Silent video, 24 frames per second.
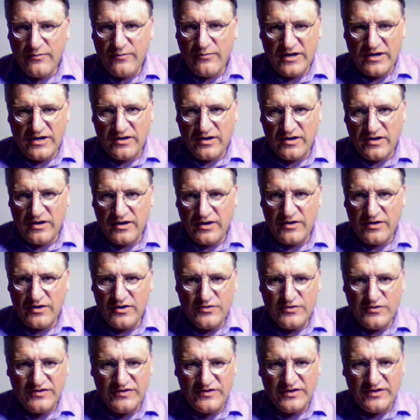will
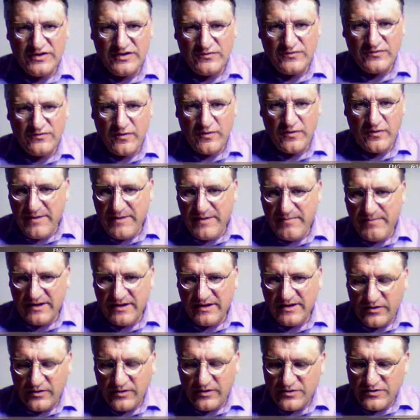use it for my
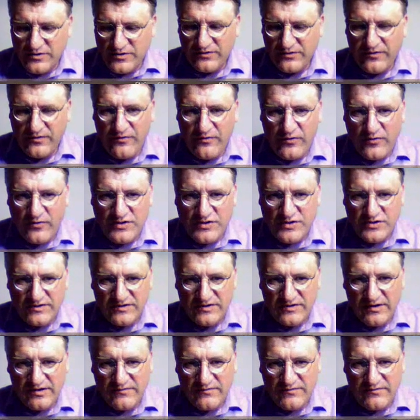particular transfer function
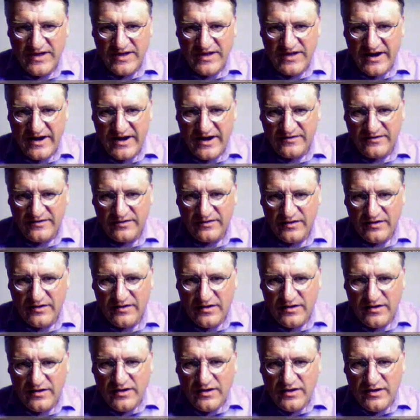itself there.
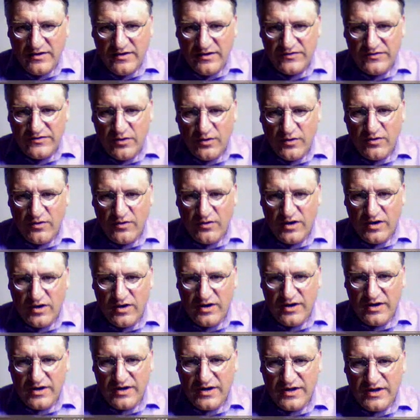So
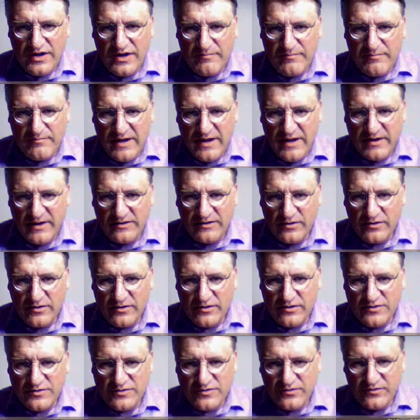my
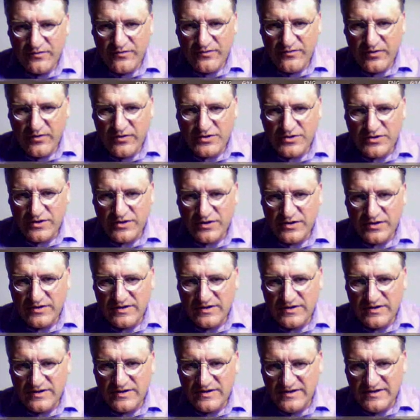particular transfer
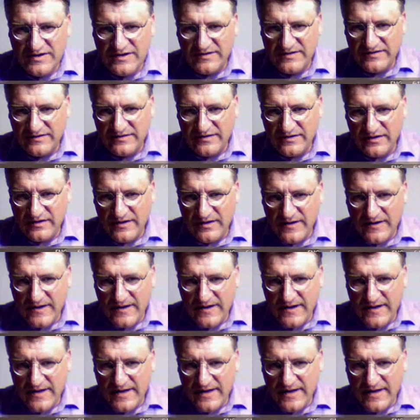function is,